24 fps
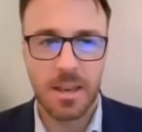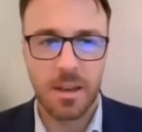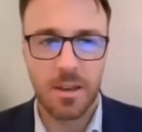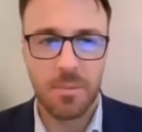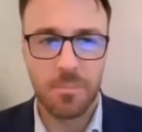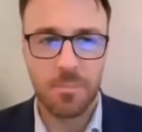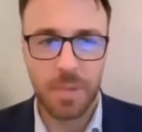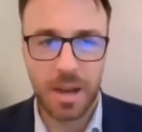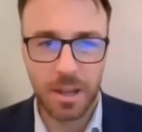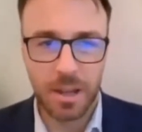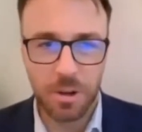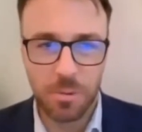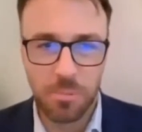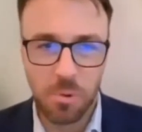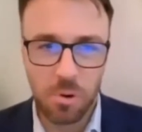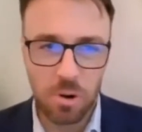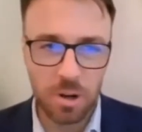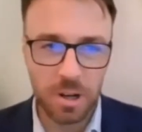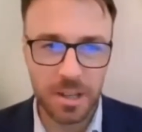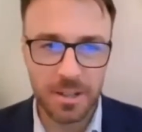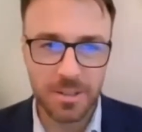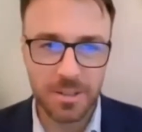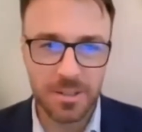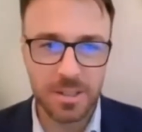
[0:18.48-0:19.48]
Michael
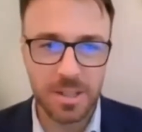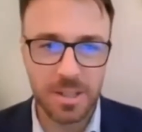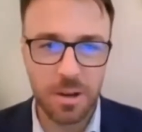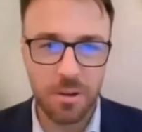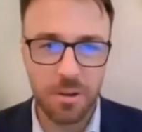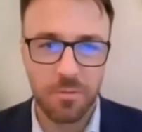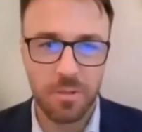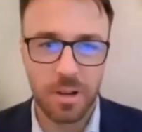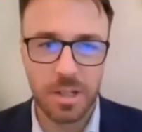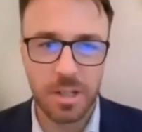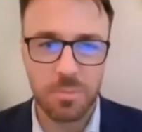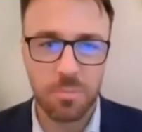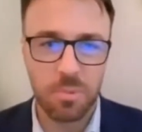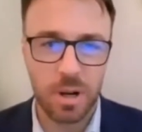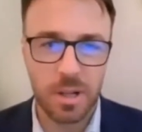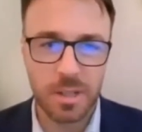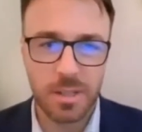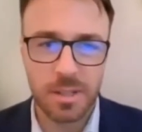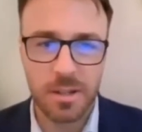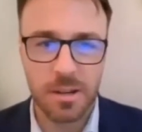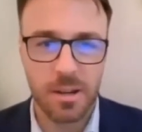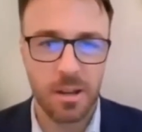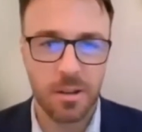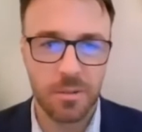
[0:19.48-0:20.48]
Morgan, Senior Vice
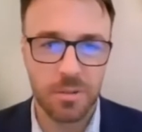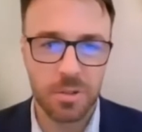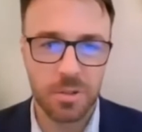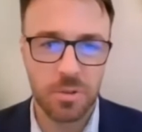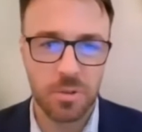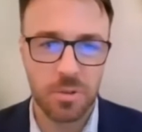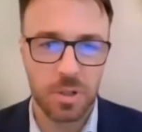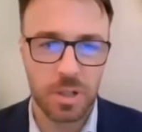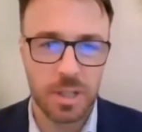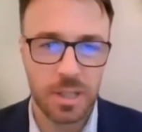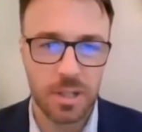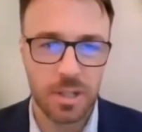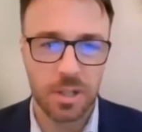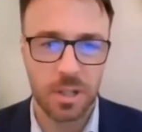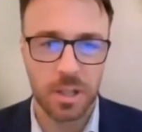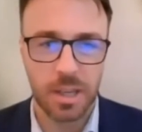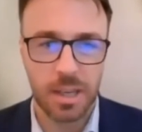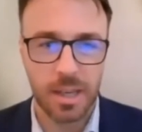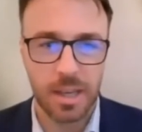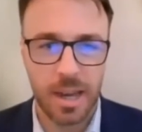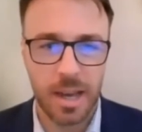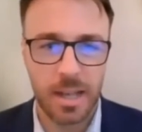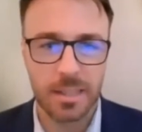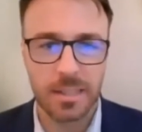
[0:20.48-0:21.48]
President of Strategic
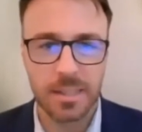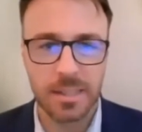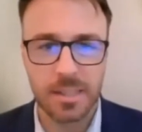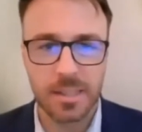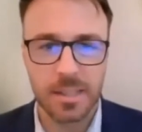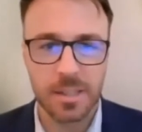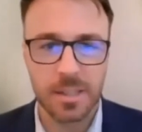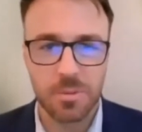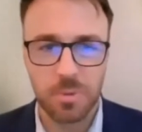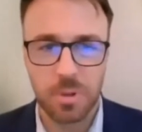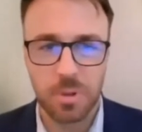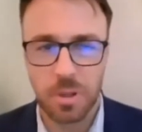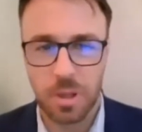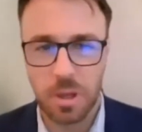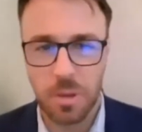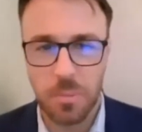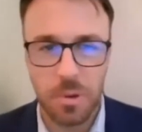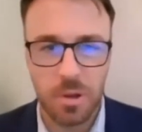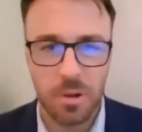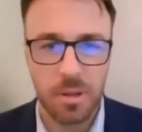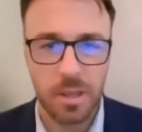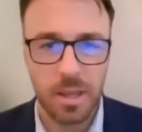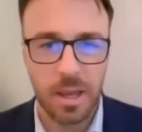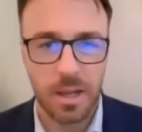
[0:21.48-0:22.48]
Analysis with
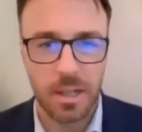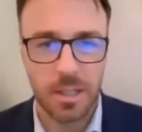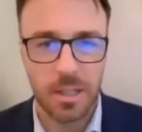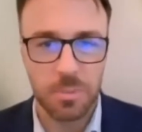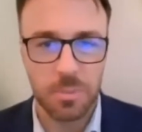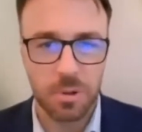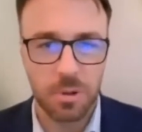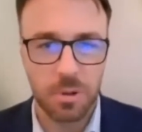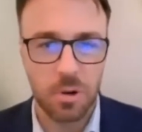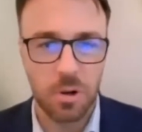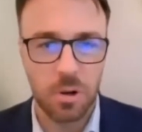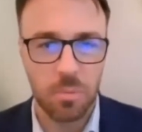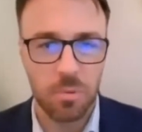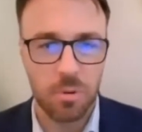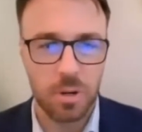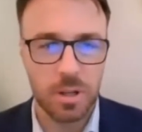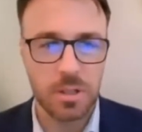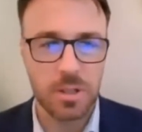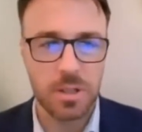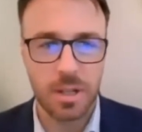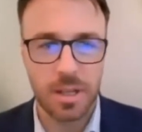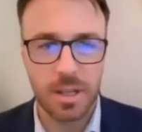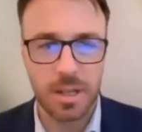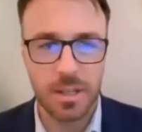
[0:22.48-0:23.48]
Community Hospital
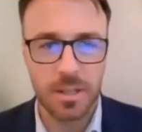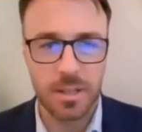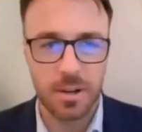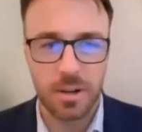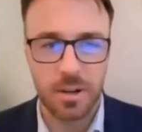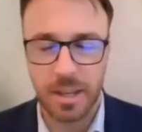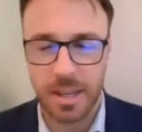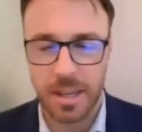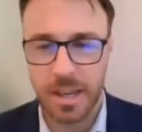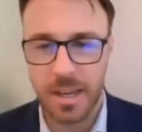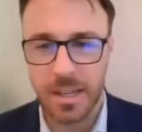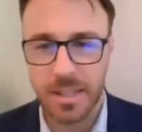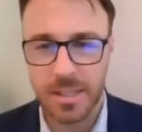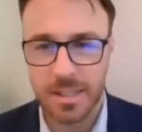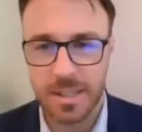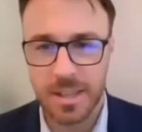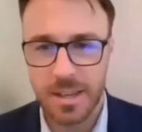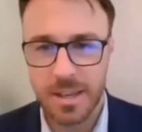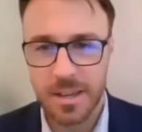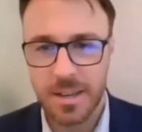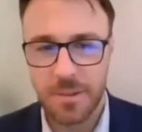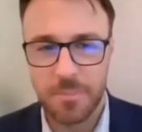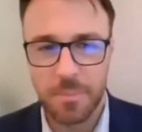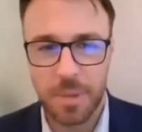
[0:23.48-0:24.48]
Corporation, is our guest.
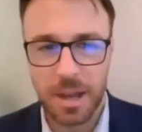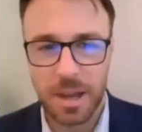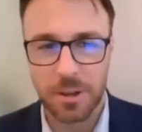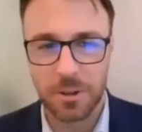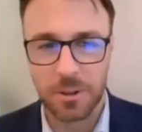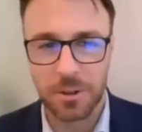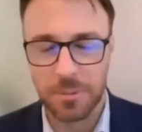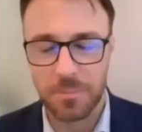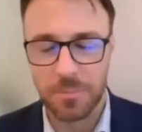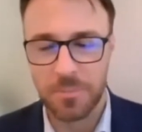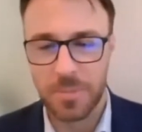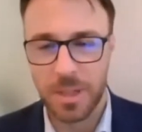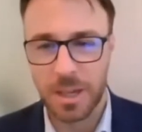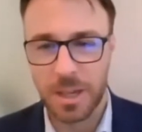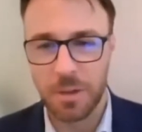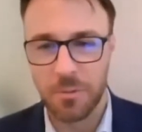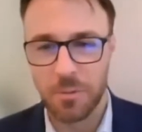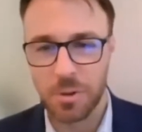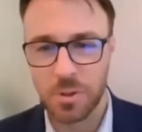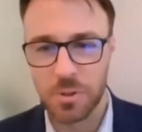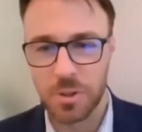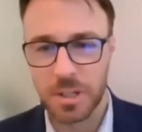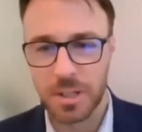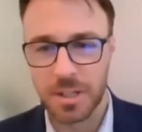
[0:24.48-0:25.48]
Michael, thank you for
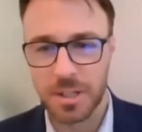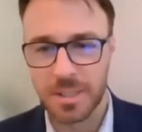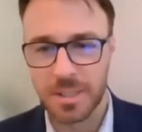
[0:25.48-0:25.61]
joining us